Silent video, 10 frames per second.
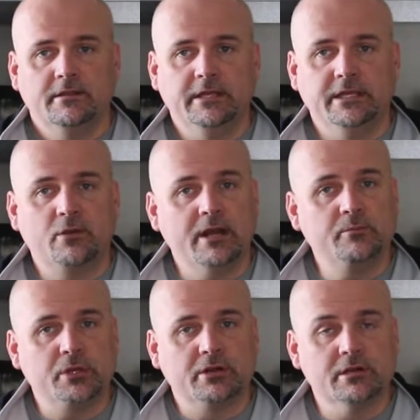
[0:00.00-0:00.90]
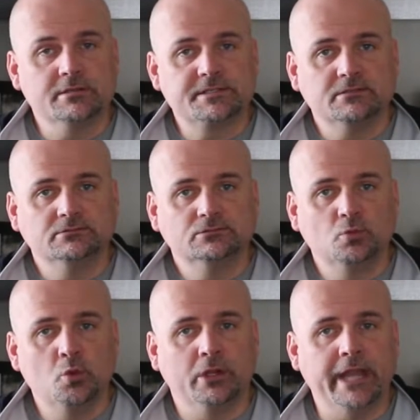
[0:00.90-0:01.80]
The credit bureaus
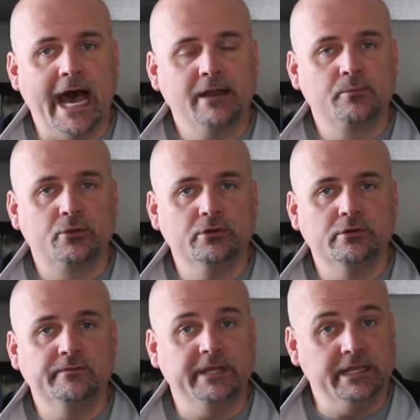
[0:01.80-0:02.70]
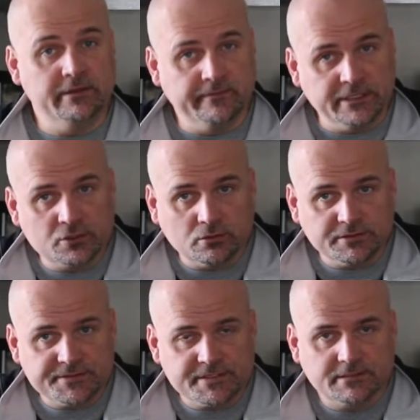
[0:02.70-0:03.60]
will not approve
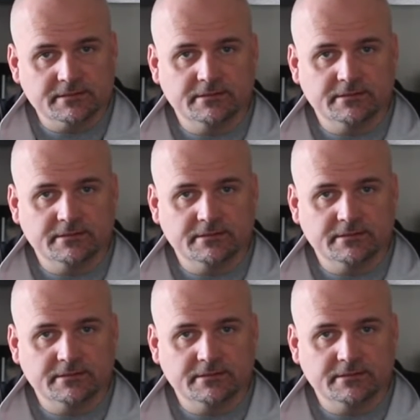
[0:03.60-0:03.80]
individuals,